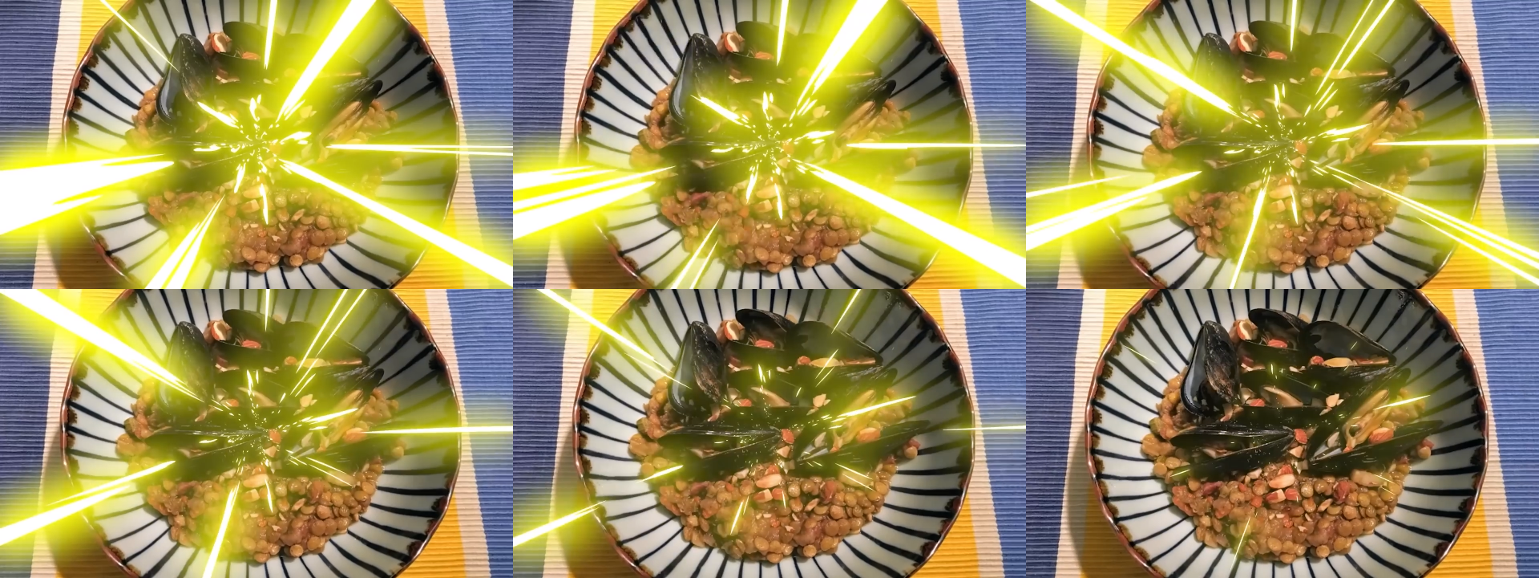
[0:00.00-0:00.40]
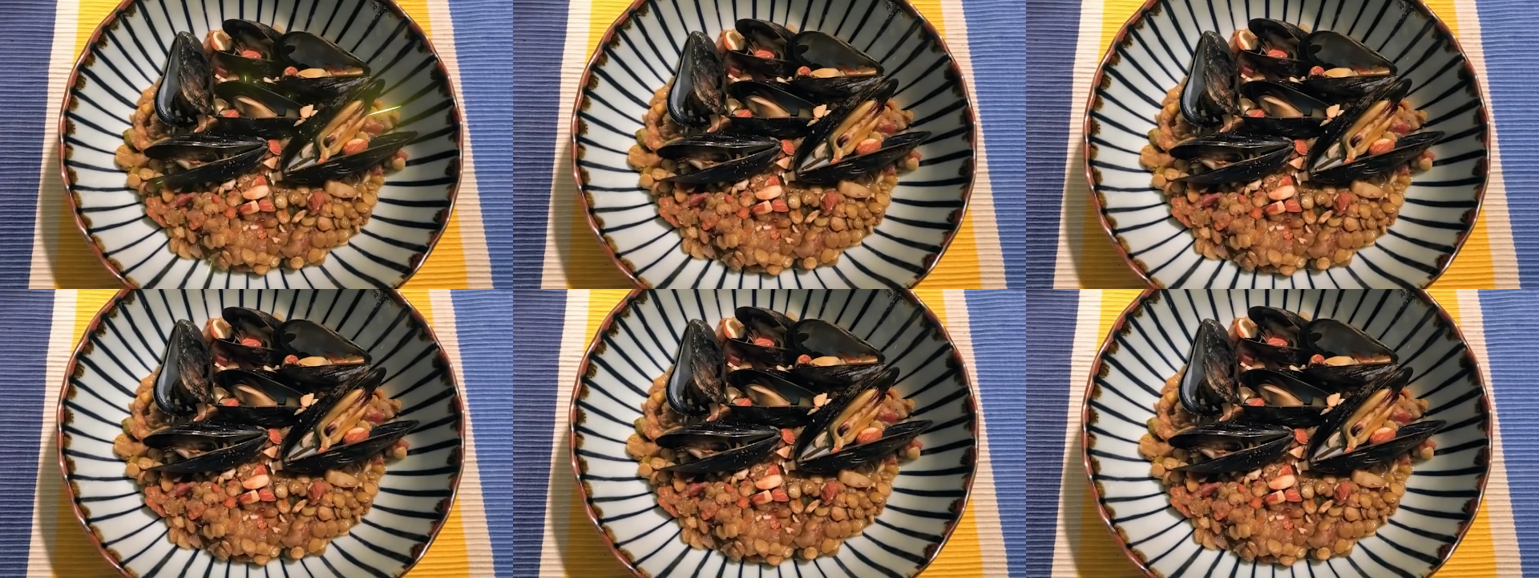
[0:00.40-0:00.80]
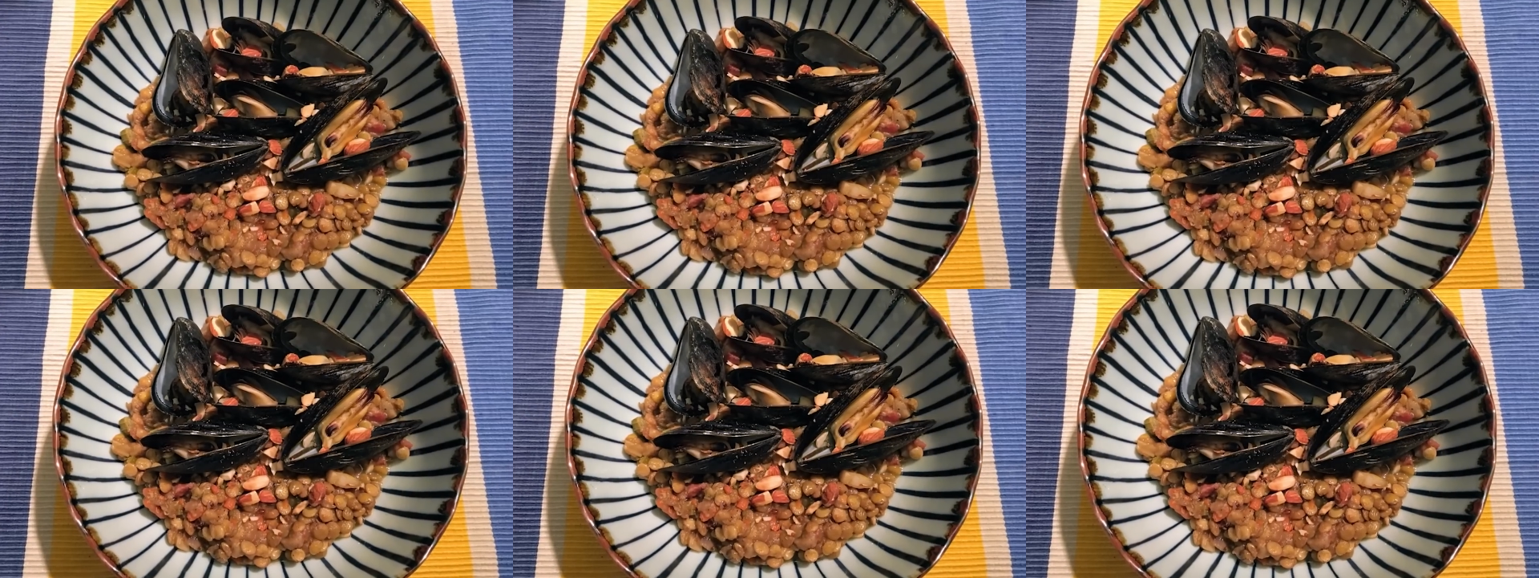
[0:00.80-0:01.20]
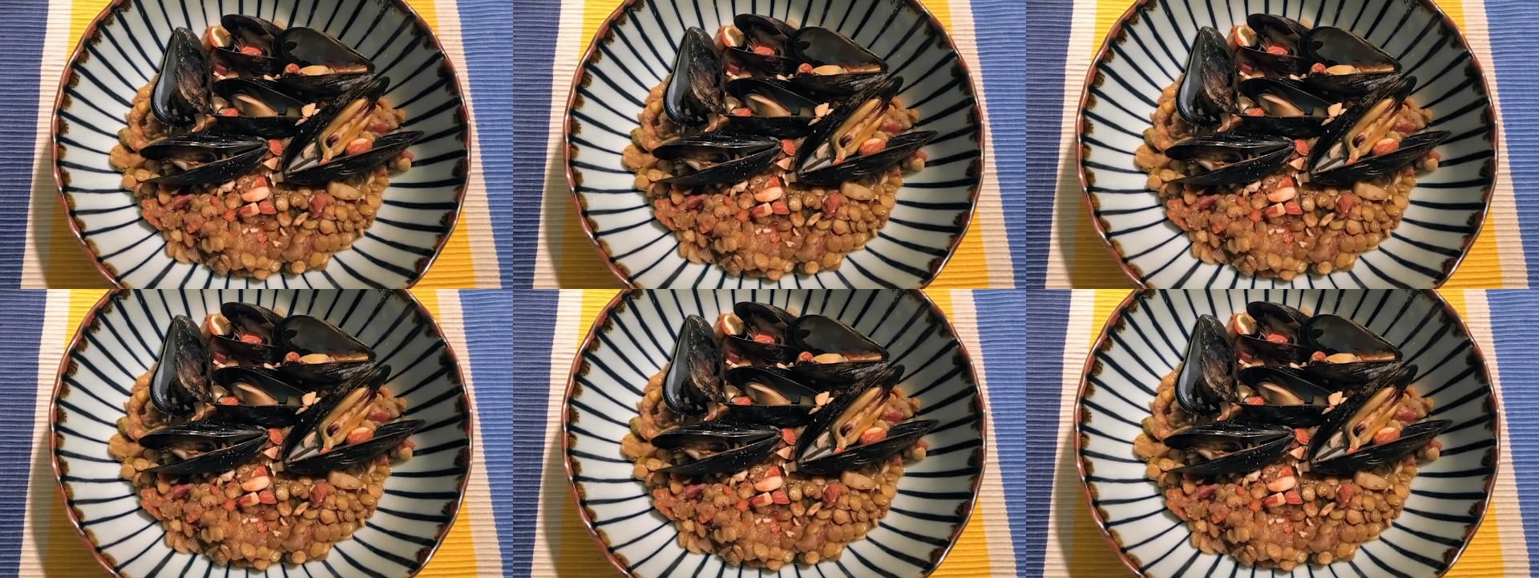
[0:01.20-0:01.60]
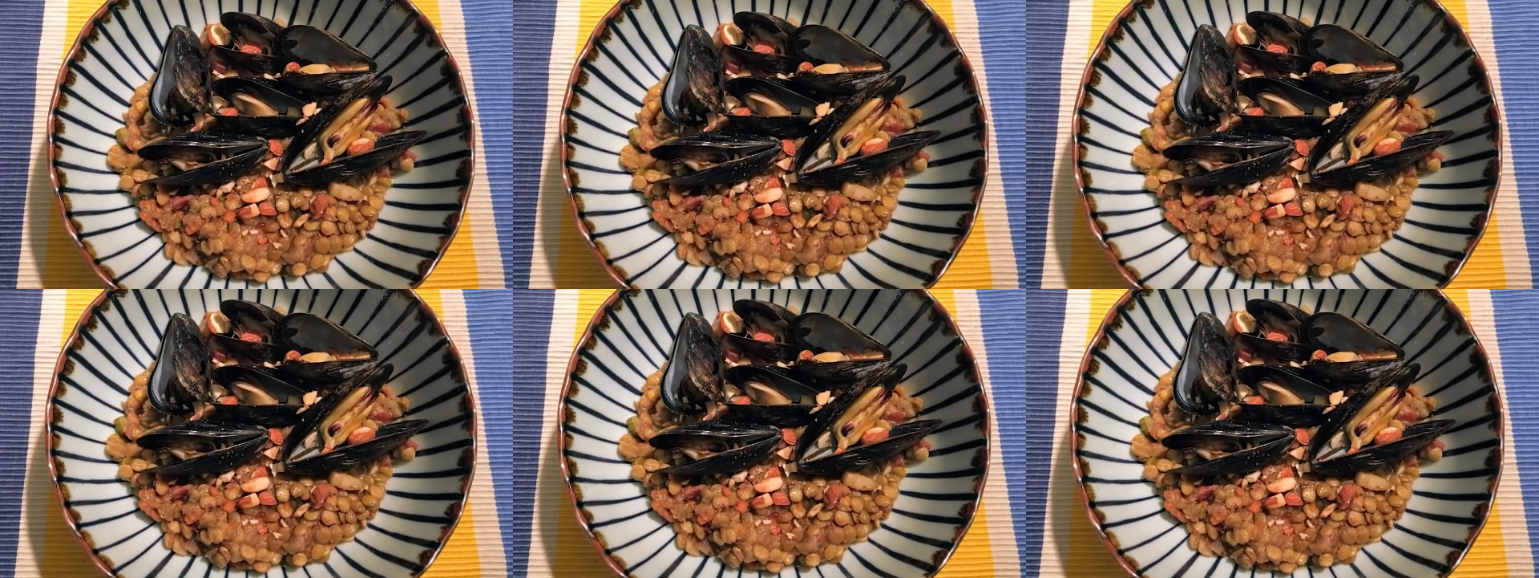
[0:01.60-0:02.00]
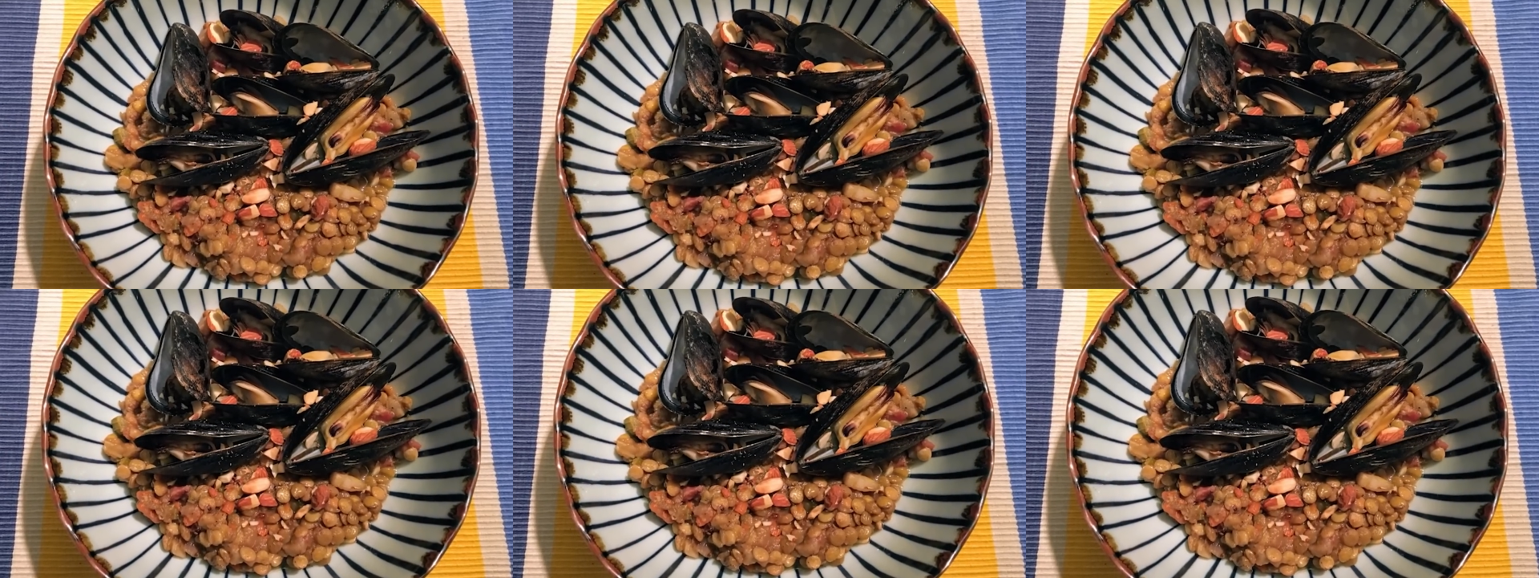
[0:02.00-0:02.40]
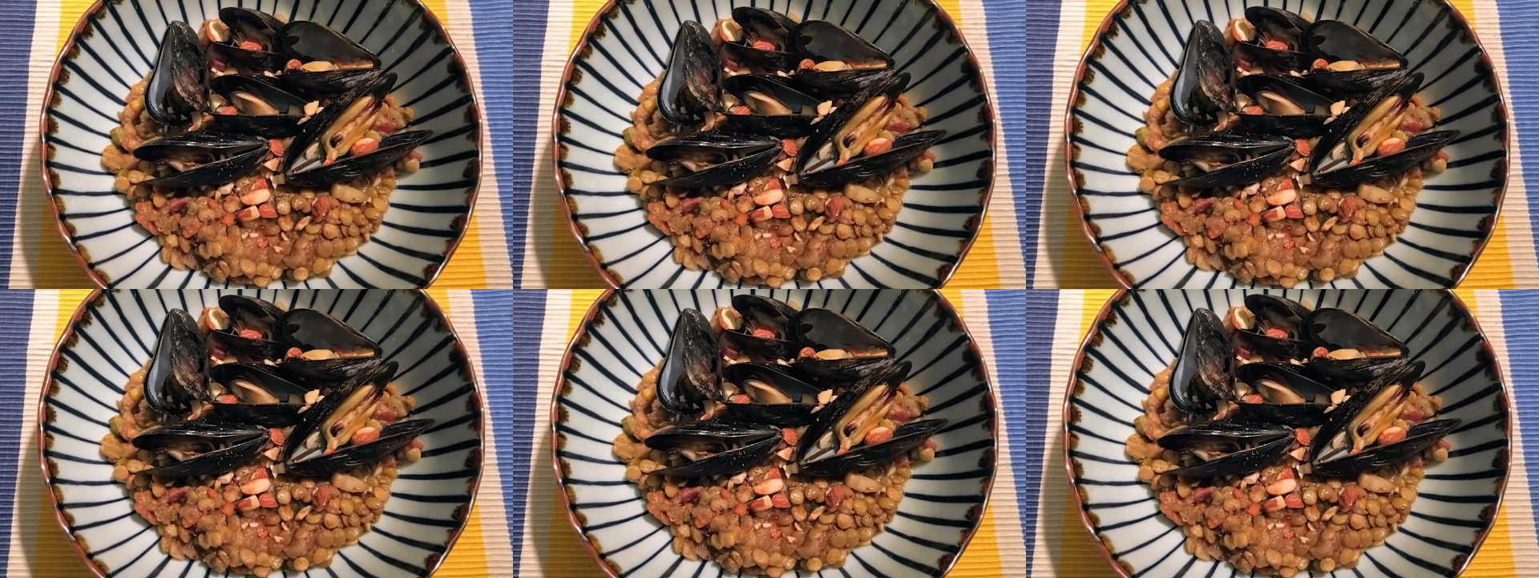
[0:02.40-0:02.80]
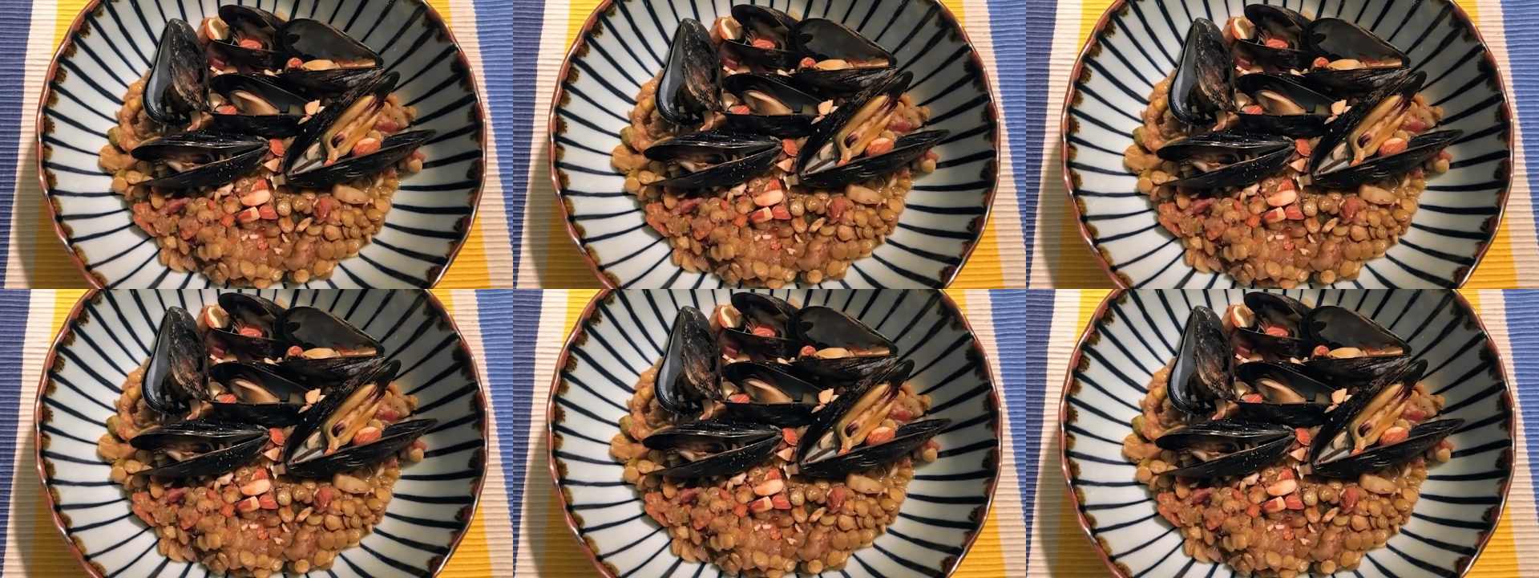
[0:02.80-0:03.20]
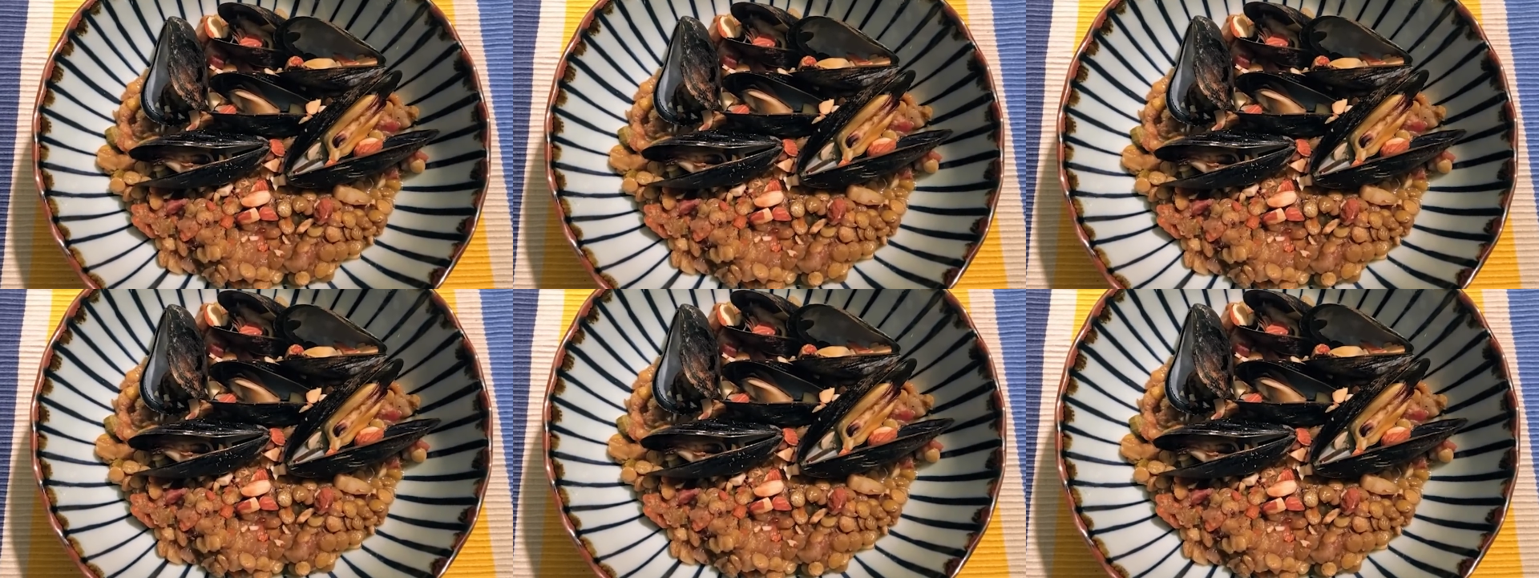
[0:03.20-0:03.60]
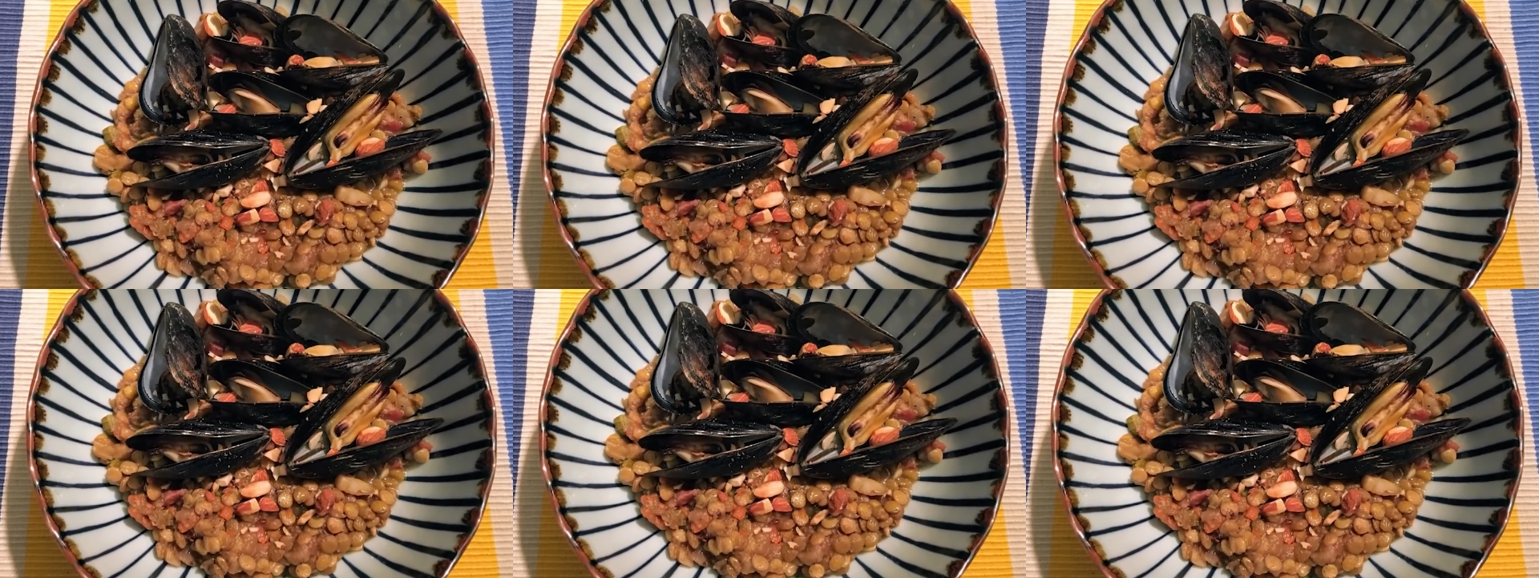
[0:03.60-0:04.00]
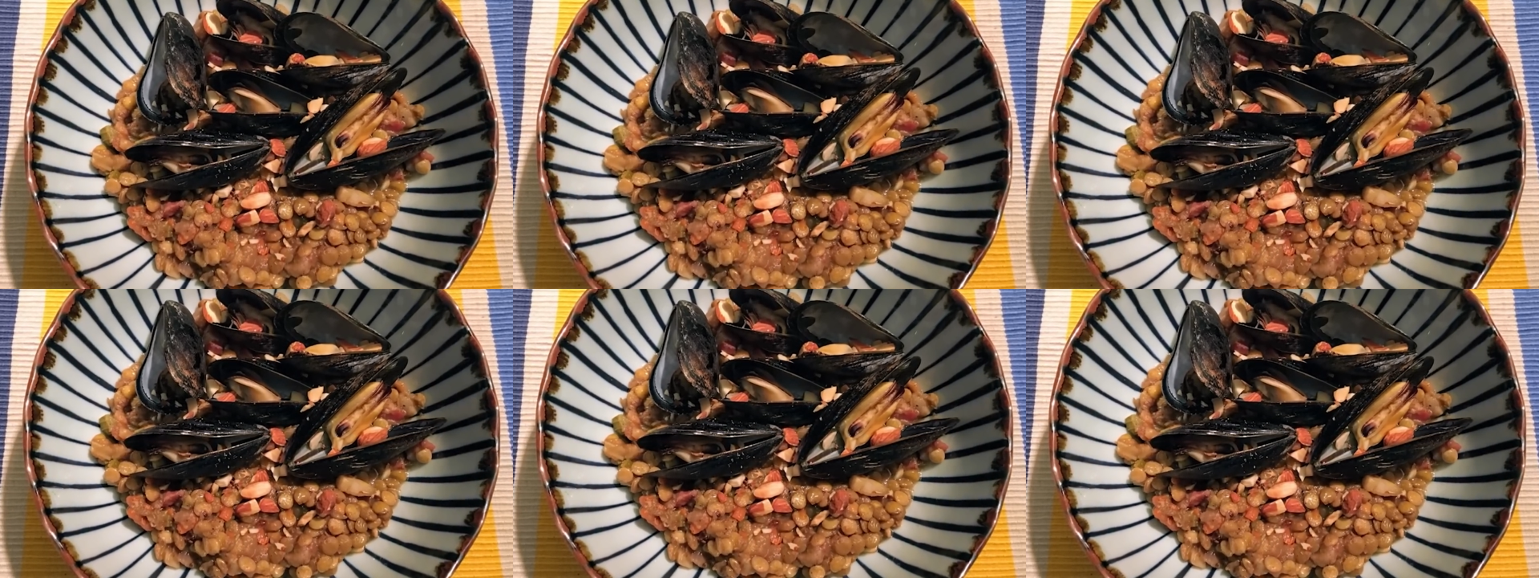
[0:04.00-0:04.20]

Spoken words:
Nobody's mouth can be seen.